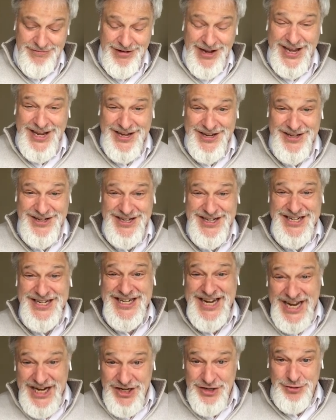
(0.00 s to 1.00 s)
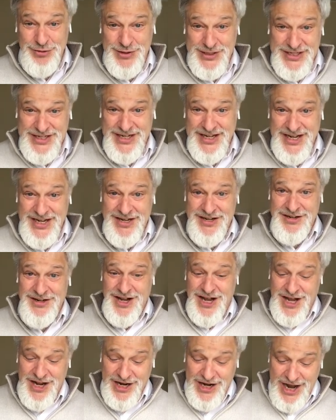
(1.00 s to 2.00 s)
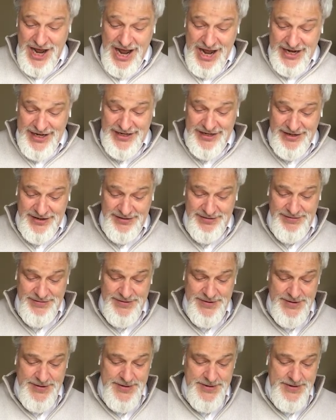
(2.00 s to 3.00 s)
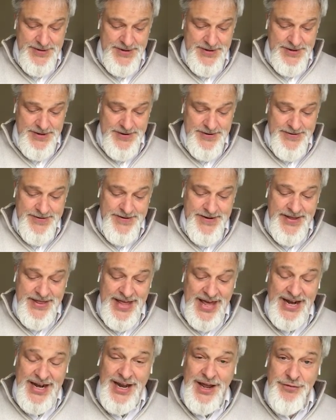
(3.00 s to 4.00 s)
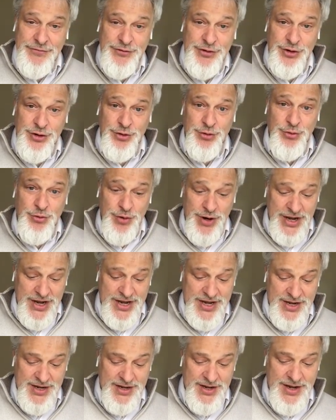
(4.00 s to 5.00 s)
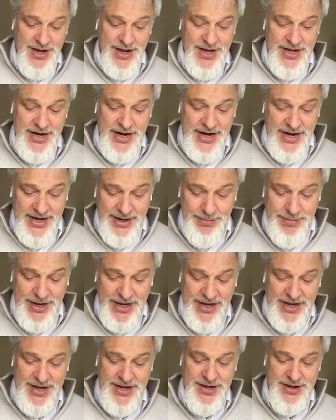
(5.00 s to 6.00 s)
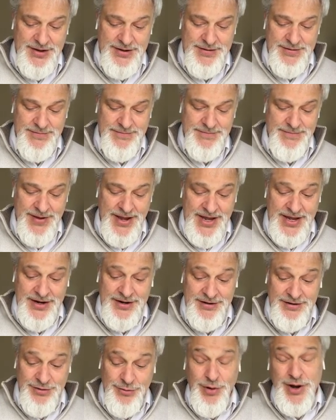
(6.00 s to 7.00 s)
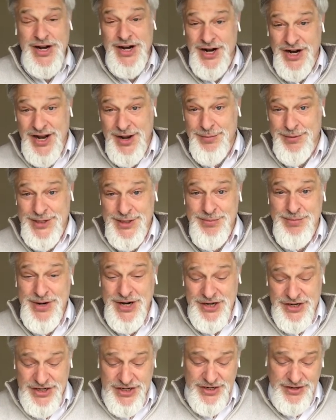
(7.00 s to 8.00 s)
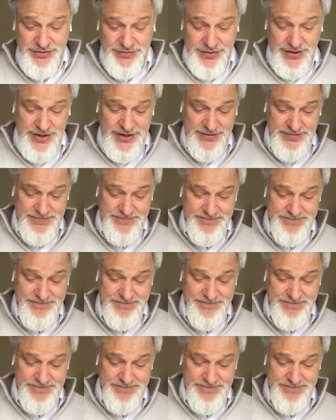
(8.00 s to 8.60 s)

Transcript: Like, dangerously a lot. And that left her weak and anemic, and quite unable to bear children.